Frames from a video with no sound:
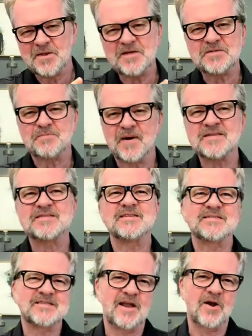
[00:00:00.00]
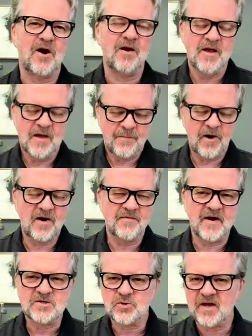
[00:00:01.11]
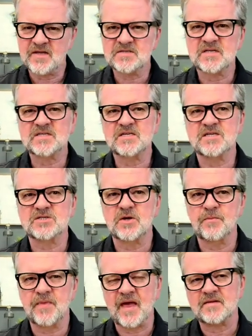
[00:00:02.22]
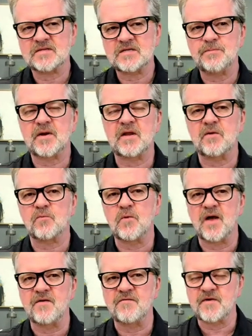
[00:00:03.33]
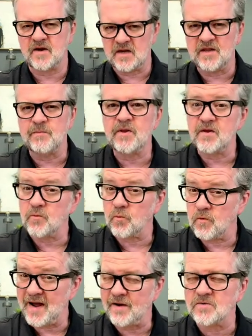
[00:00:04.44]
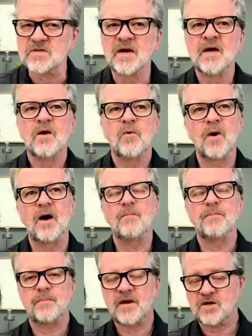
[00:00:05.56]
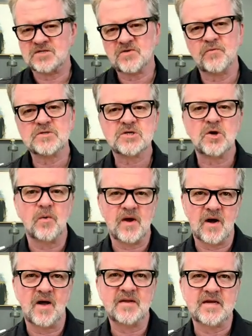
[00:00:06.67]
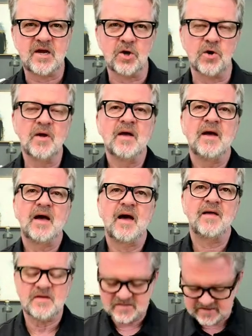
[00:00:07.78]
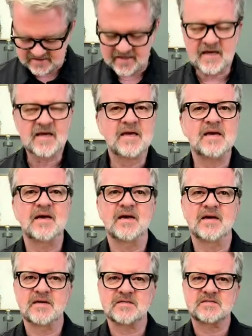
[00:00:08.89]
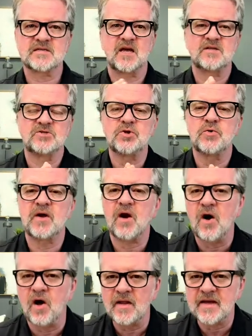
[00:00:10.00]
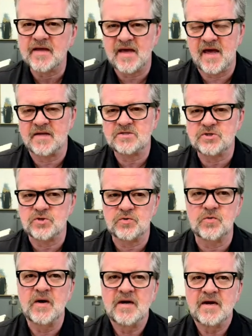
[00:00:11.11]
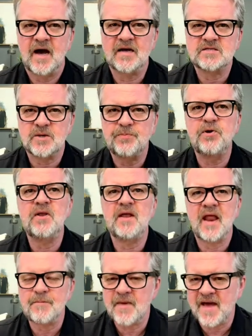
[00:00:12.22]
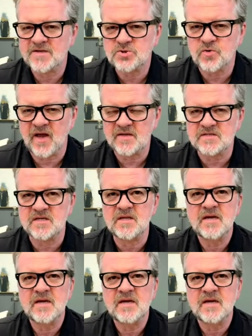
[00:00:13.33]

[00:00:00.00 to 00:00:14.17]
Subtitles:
buses that are part of our transit system that typically run a very limited route. Well, because of what's going on here, the city is doing all it can to put in a mass transit